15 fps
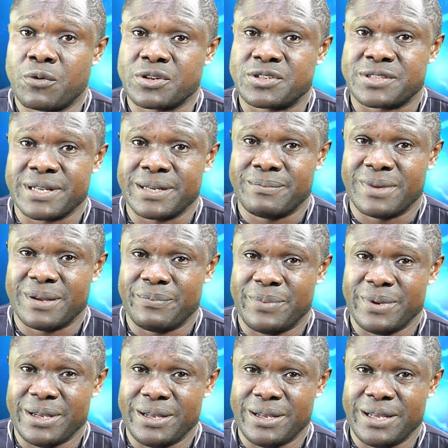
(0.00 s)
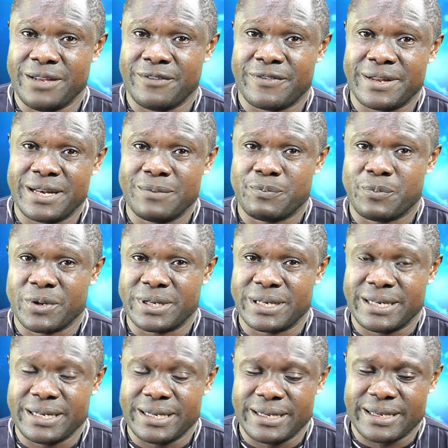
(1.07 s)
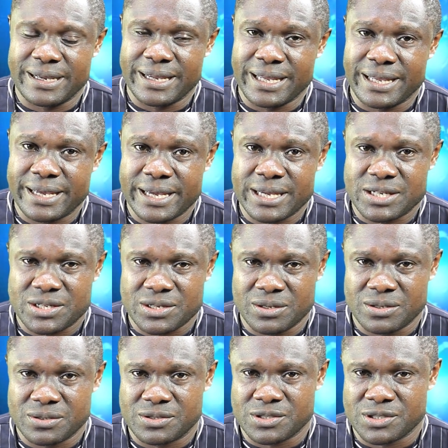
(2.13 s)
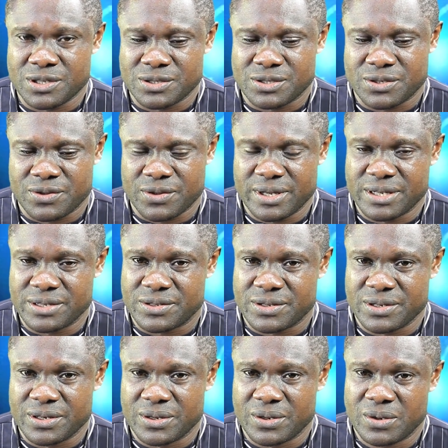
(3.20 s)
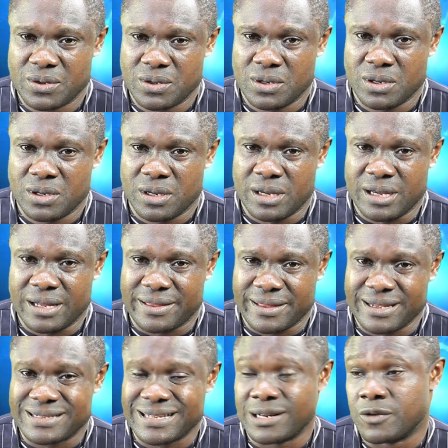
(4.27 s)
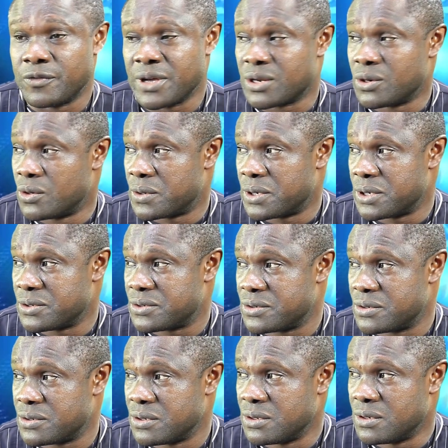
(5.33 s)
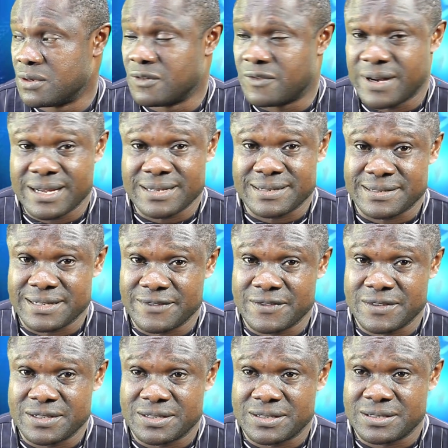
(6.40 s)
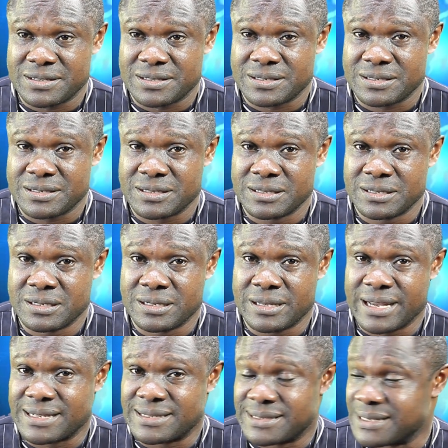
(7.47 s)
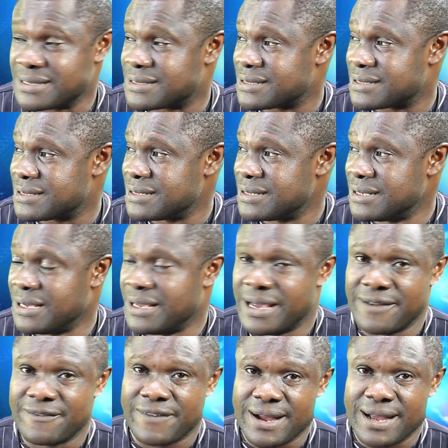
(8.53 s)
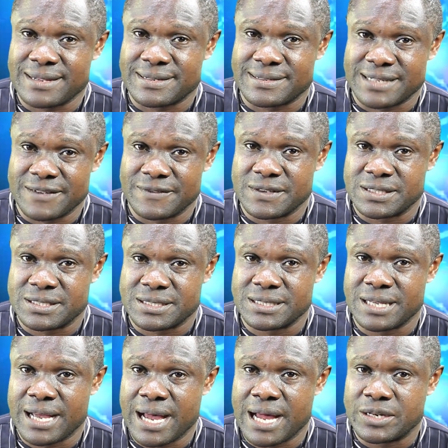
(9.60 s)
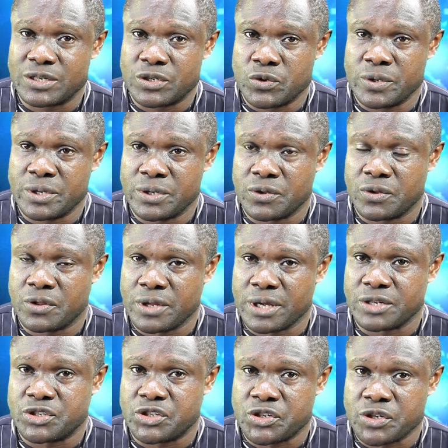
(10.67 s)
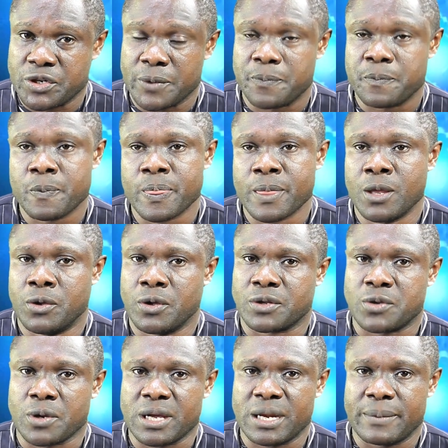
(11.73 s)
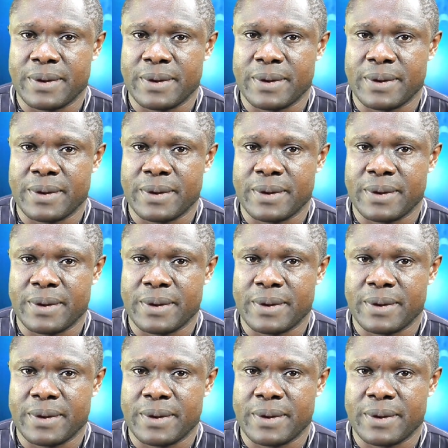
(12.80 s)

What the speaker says: would say maybe if anybody engaged on such things, I think it's out of ignorance. Fire service exists, and fire service are doing their job. You're talking